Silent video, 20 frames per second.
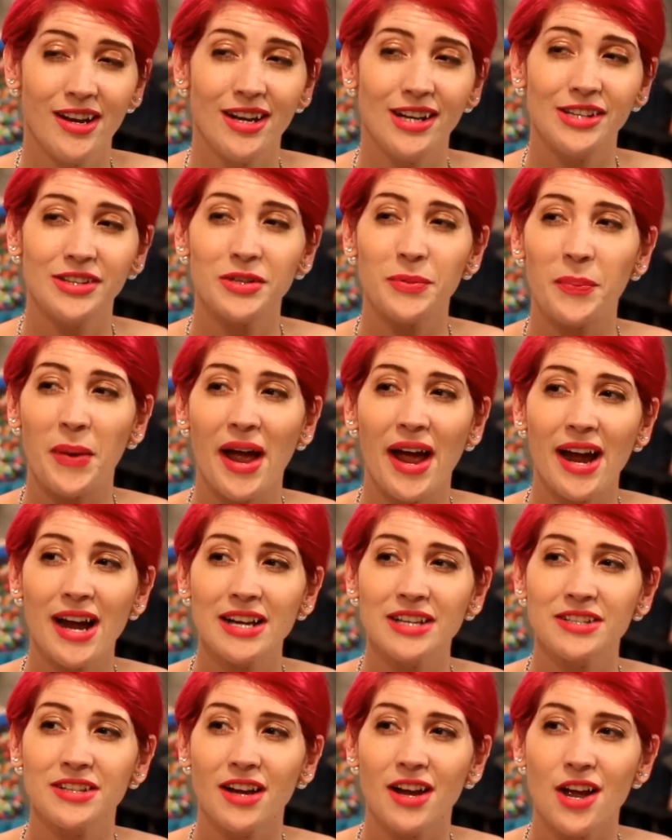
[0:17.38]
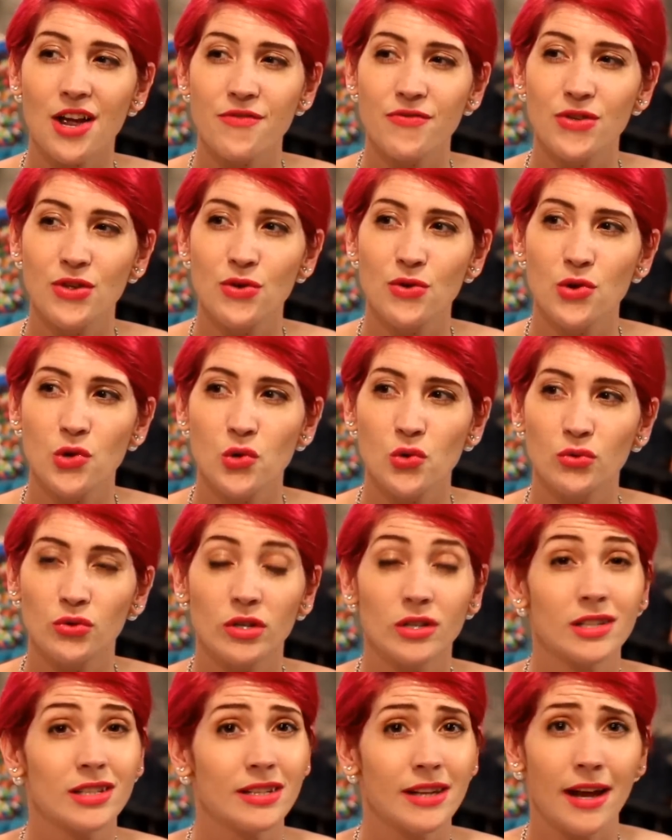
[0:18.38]
In the past, I've
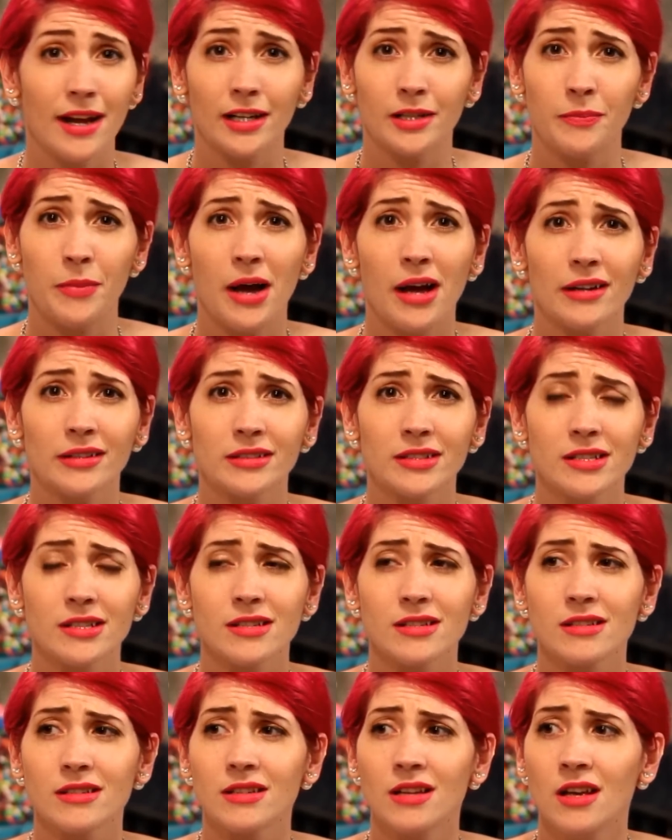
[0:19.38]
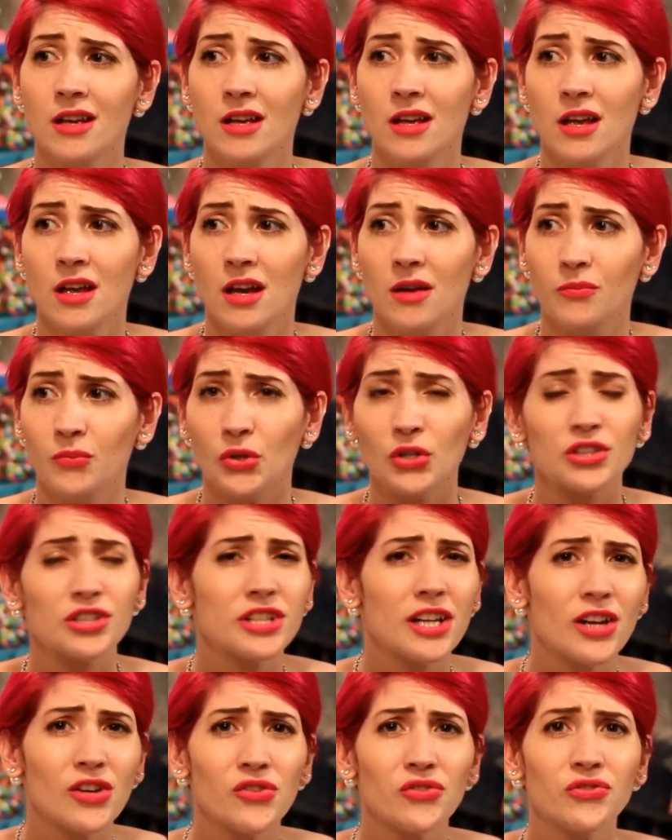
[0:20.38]
used stacked boxes,
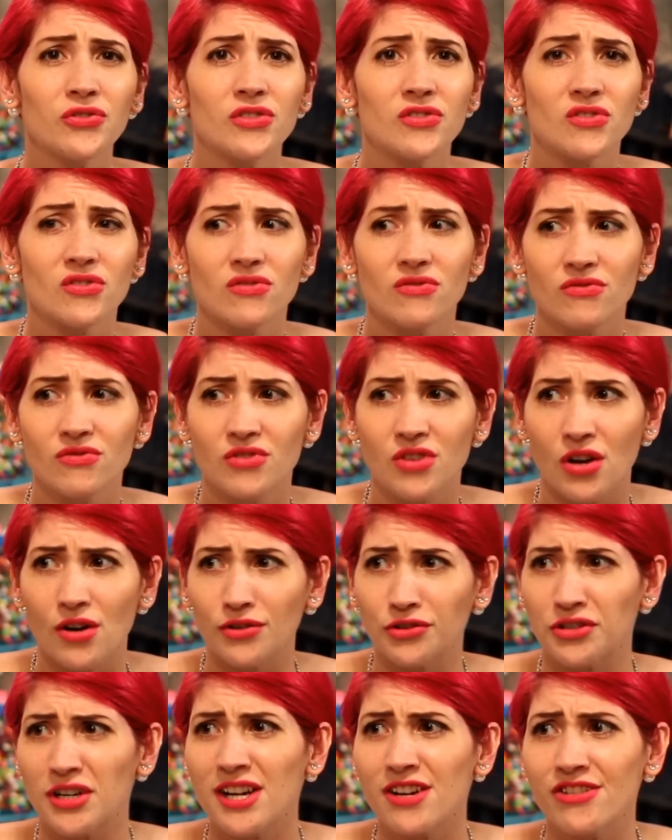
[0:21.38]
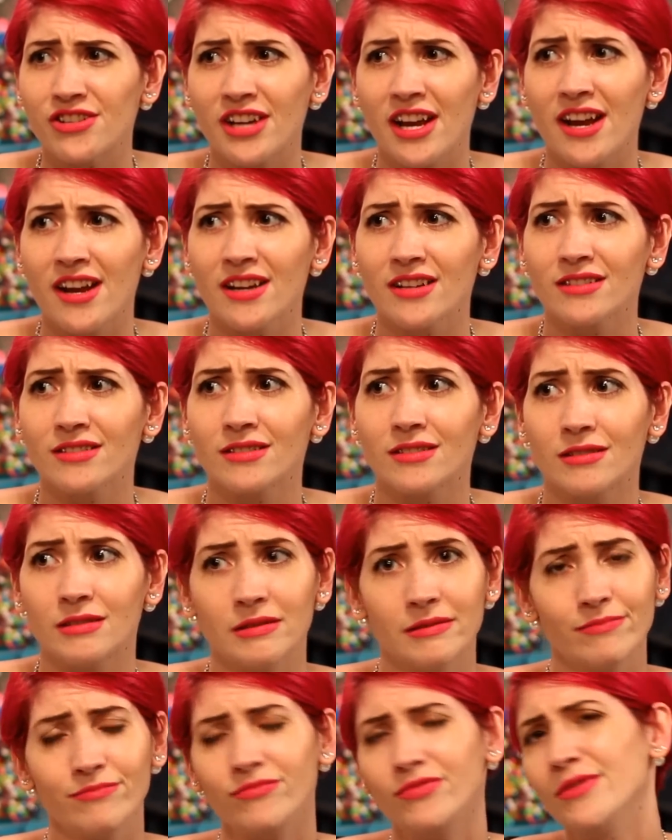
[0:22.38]
bookshelves, tall trash cans,
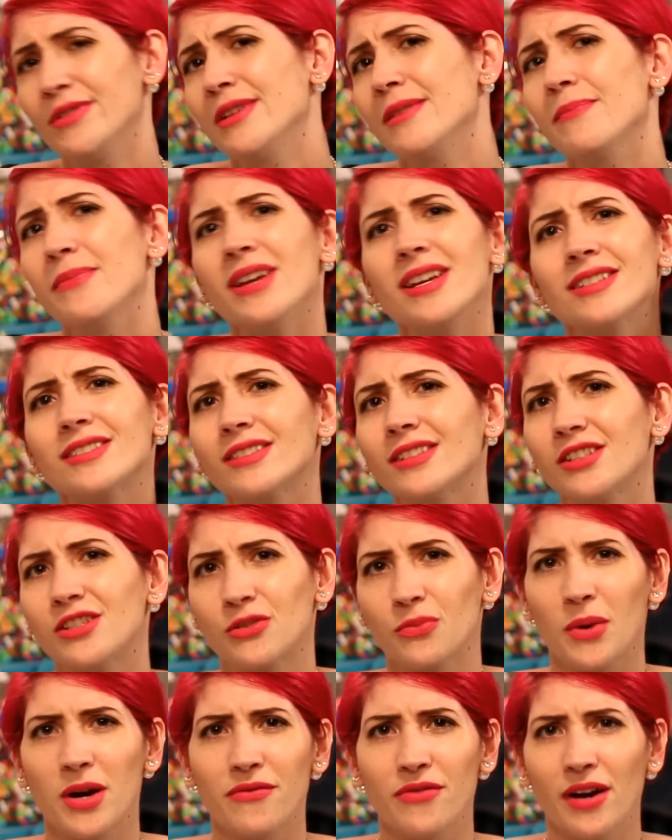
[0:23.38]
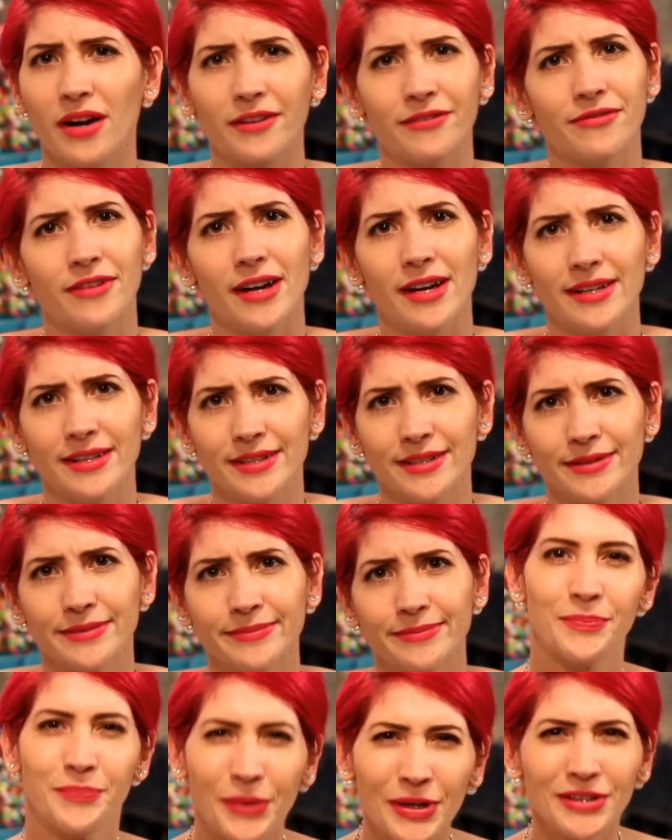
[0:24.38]
basically just whatever I could find.
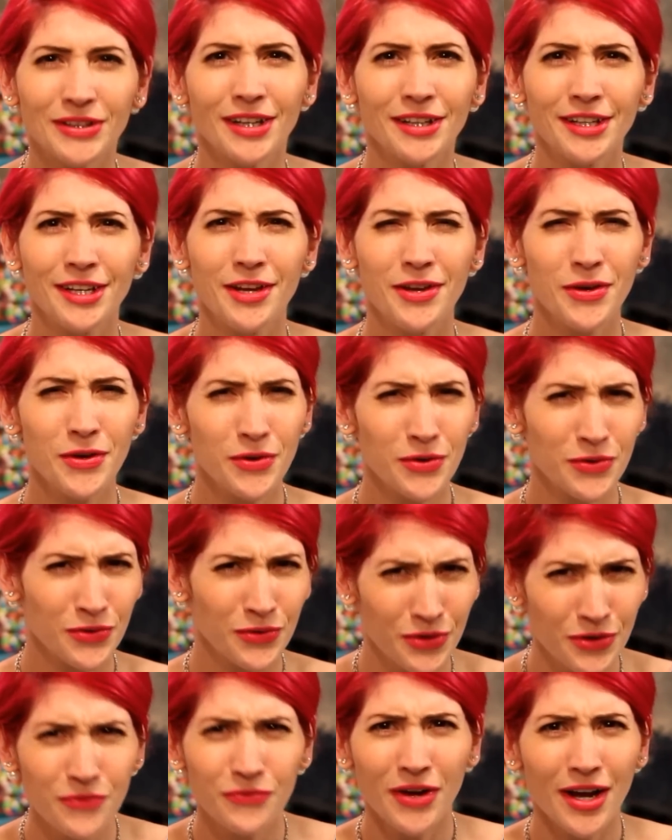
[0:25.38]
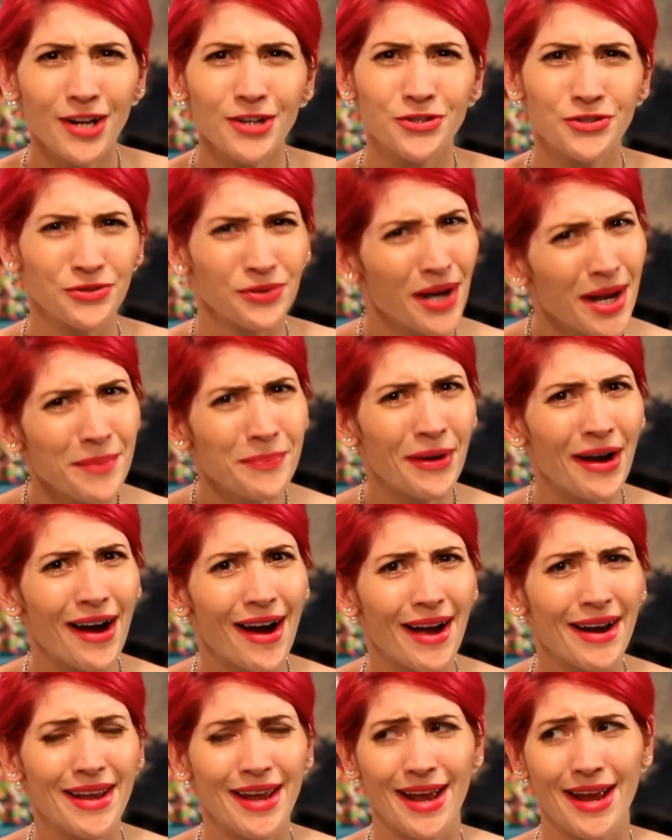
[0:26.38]
But lucky you, you've got a
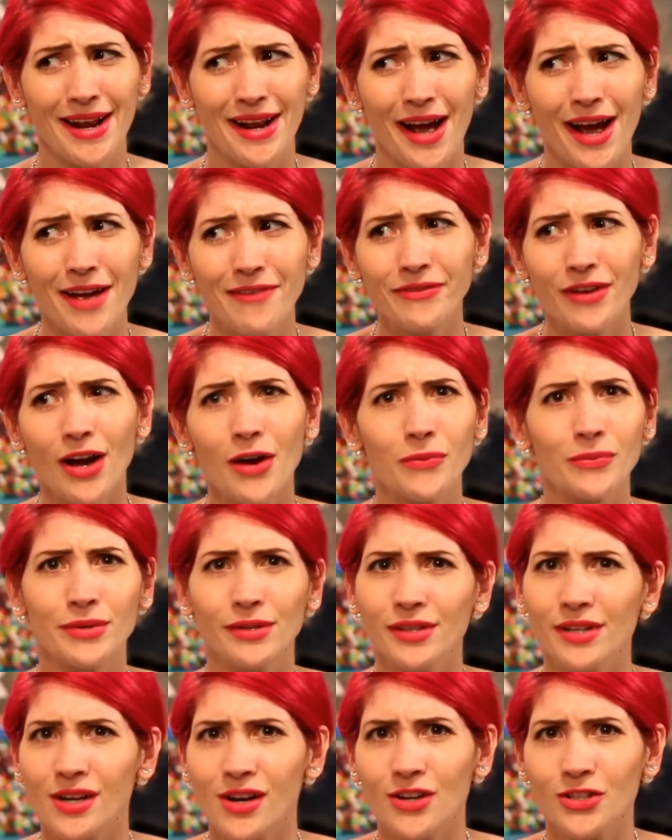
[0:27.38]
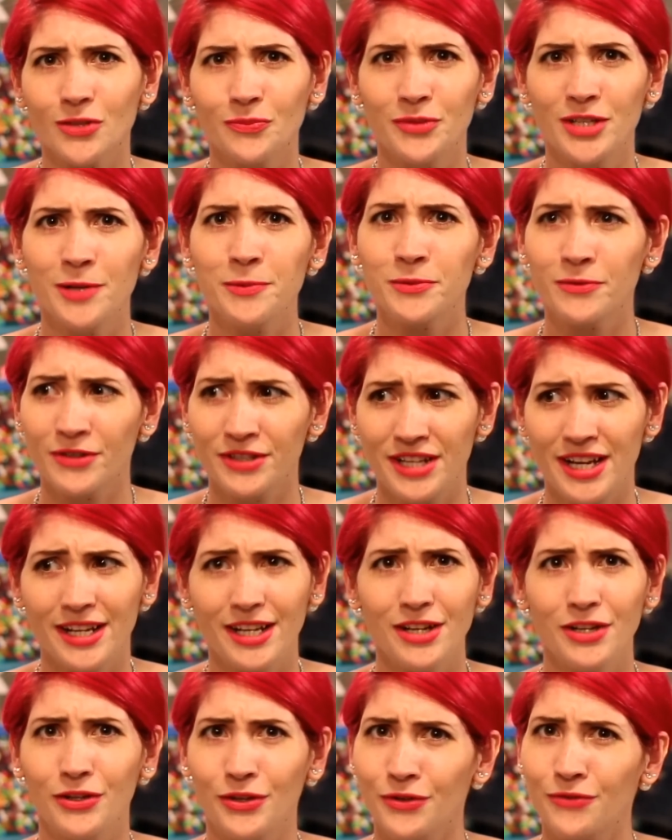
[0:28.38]
tripod, and I've got really awesome tips for
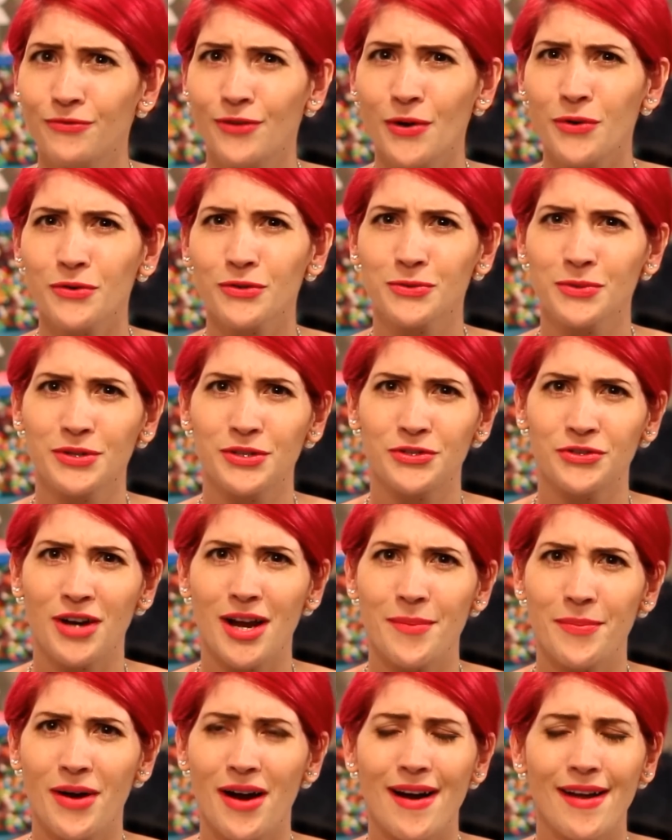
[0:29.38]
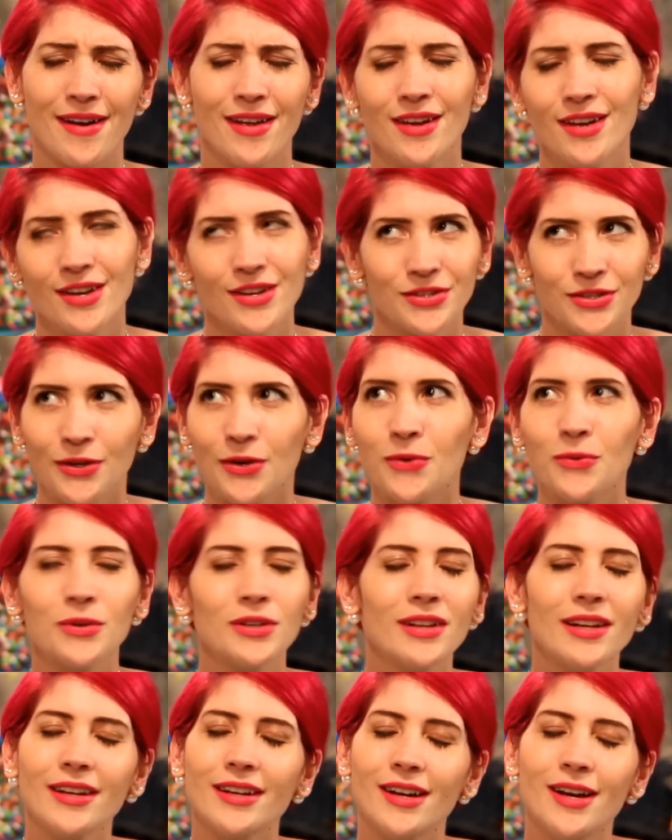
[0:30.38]
taking good photos with a tripod. So
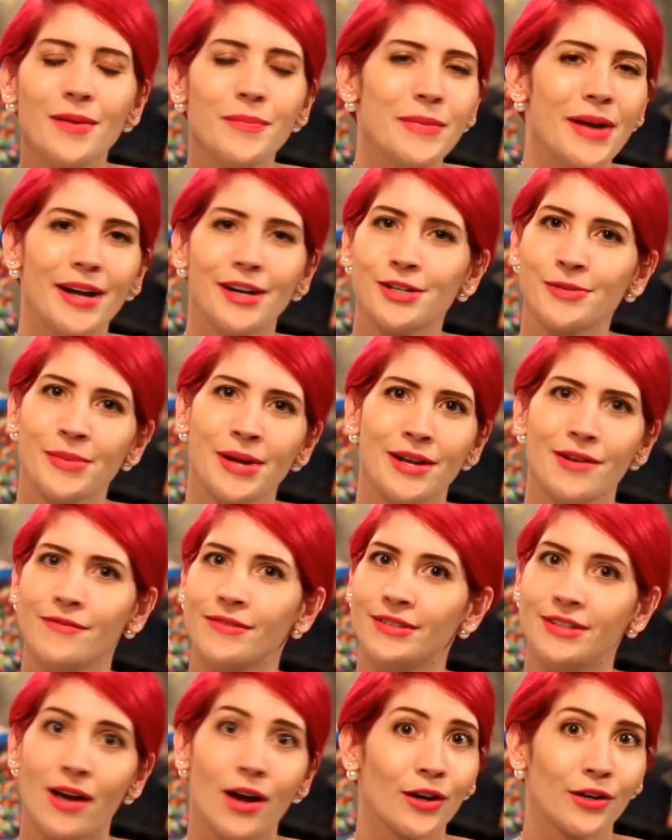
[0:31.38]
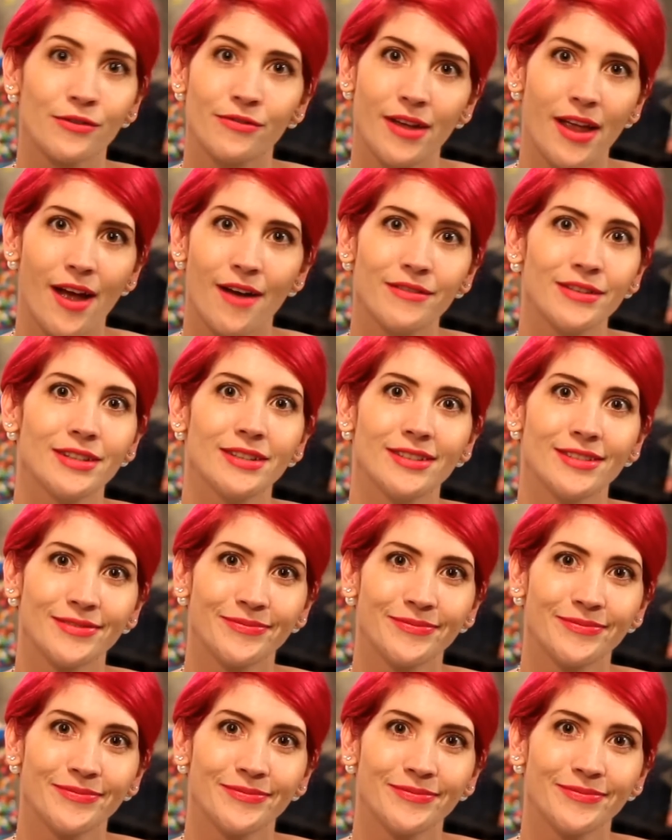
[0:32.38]
we're like a match made in photography heaven.